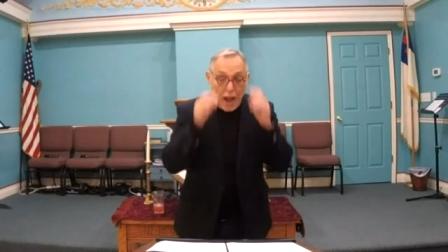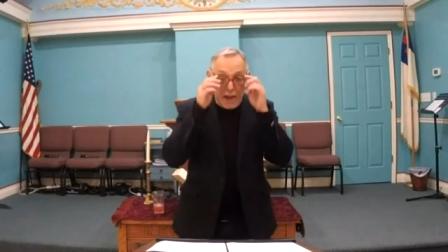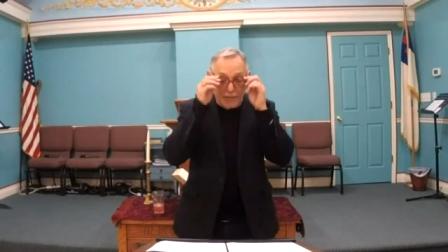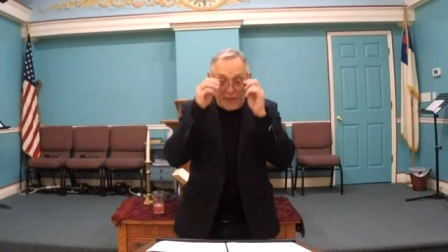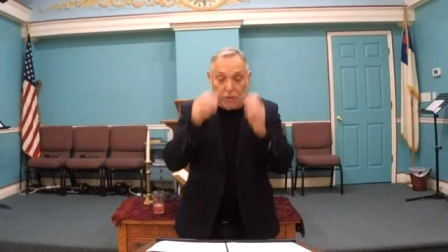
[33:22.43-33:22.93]

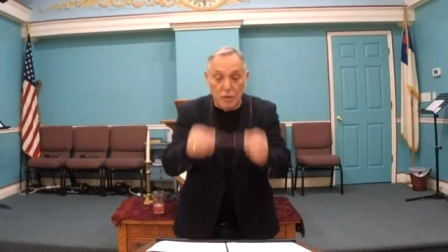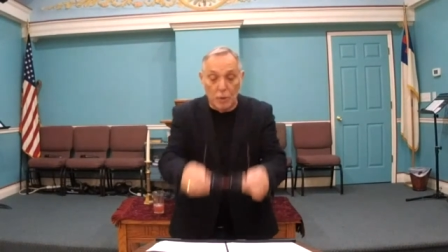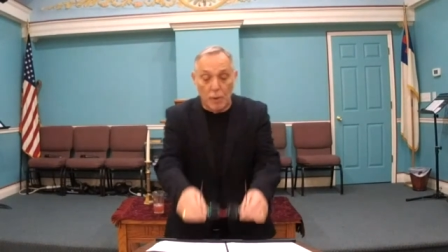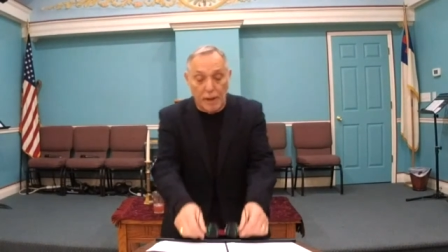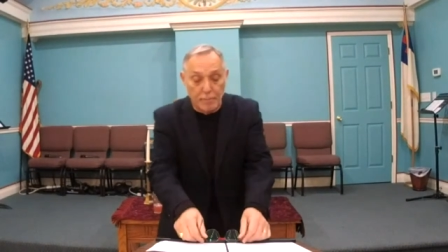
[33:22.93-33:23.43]
I thank you,
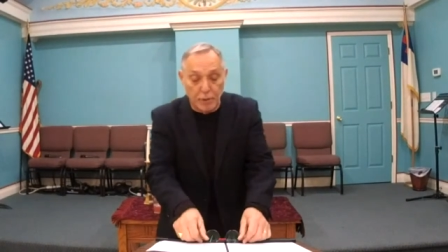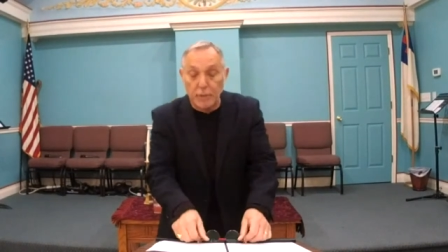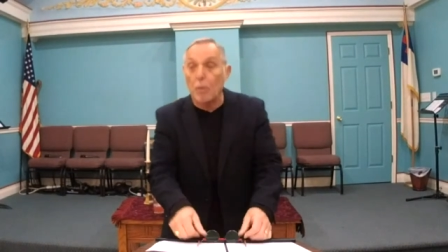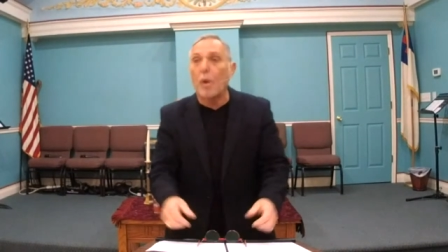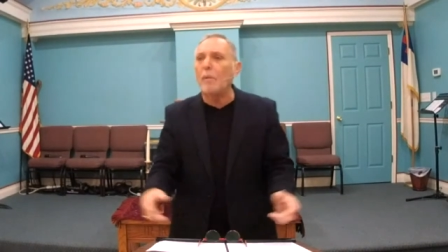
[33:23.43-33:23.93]
Lord. Put,
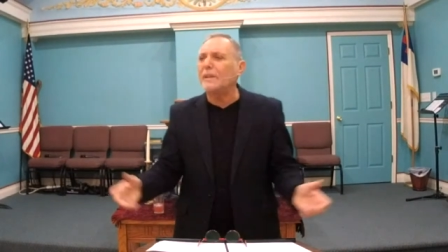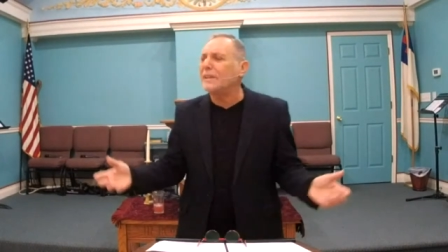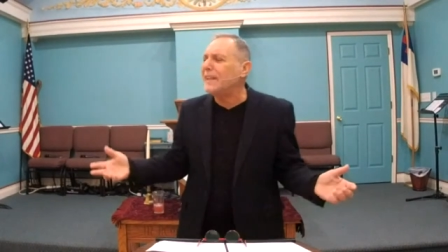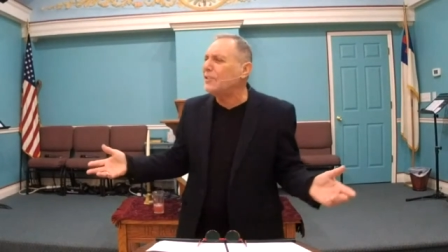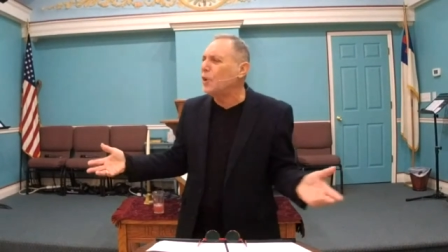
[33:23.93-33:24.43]
what
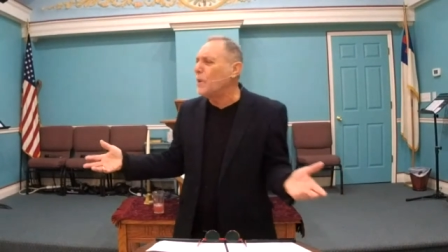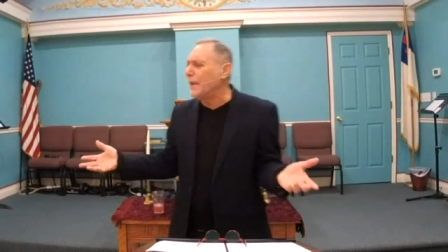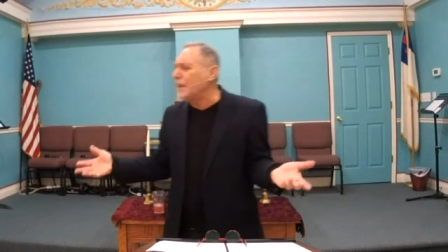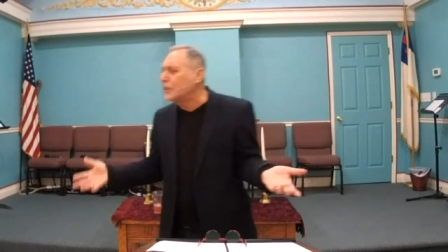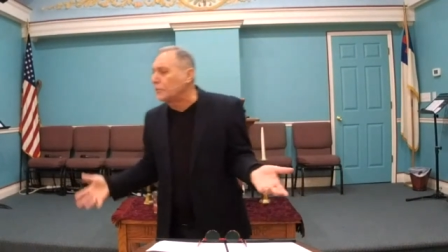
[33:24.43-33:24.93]
did they do
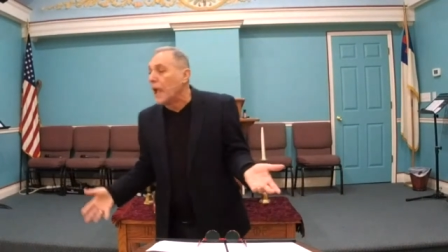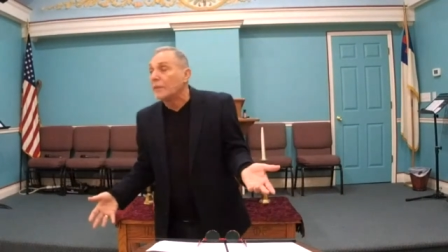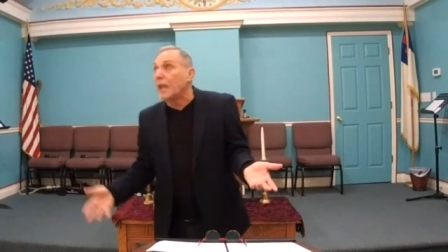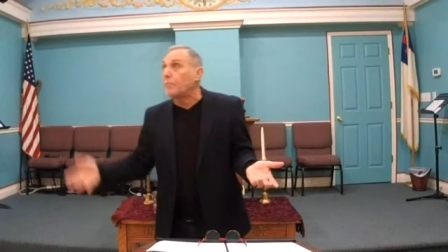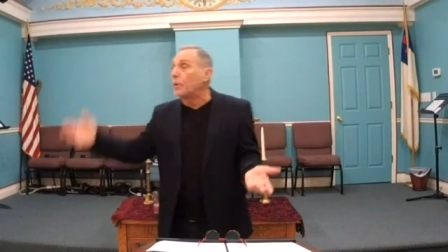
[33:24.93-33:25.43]
in
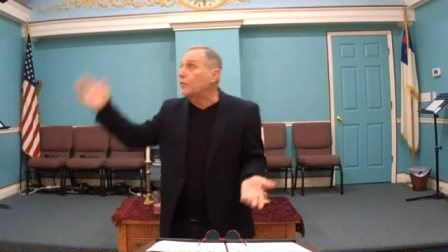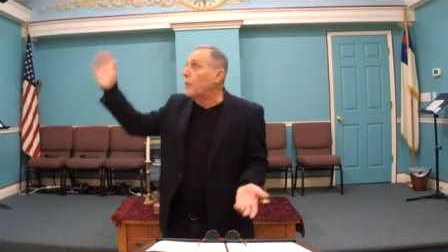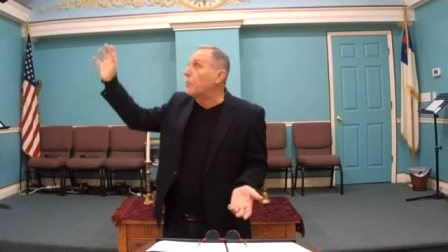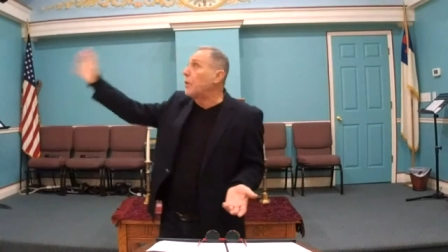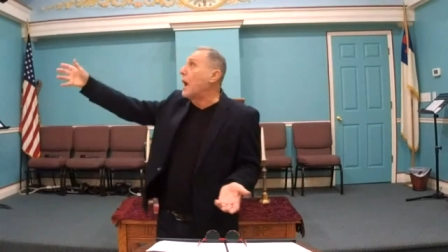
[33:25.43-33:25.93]
Egypt? They put
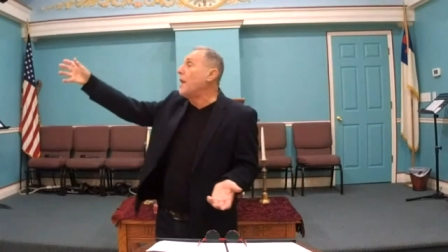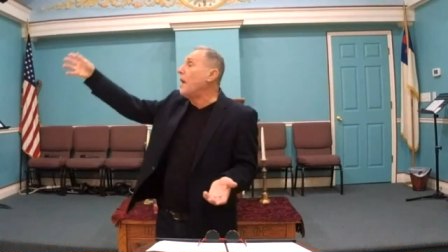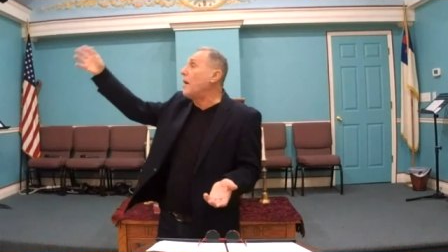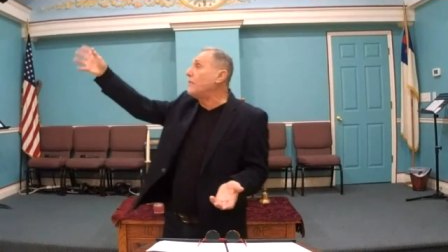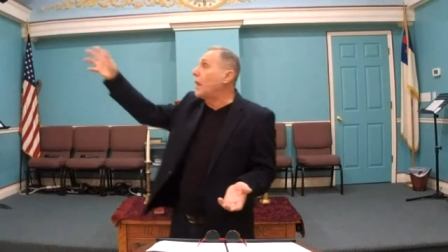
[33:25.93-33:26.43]
the
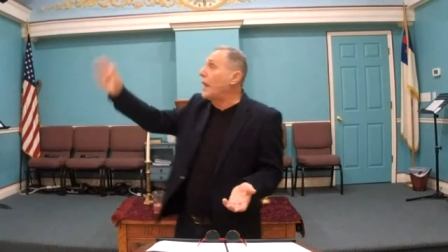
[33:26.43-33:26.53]
blood of the